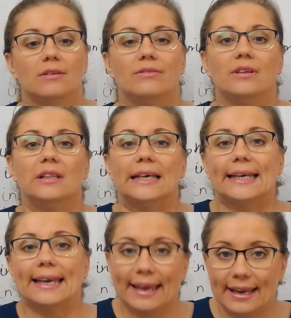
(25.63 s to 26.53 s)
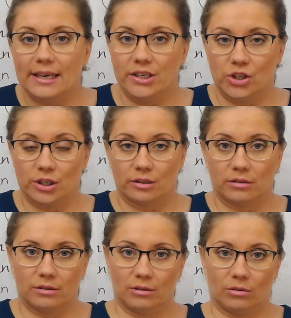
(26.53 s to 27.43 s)
the location
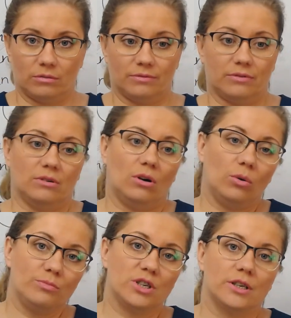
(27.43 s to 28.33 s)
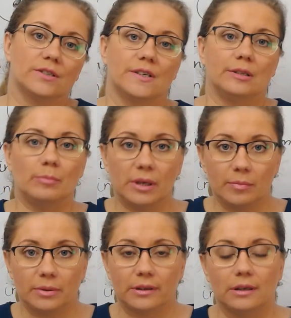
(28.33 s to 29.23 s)
of objects and
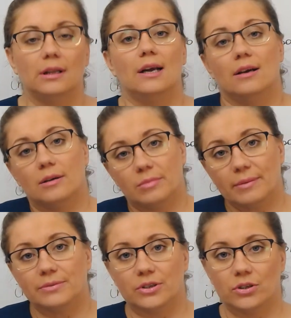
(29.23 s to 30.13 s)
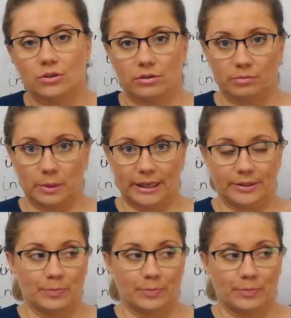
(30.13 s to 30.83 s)
people, prepositions of place.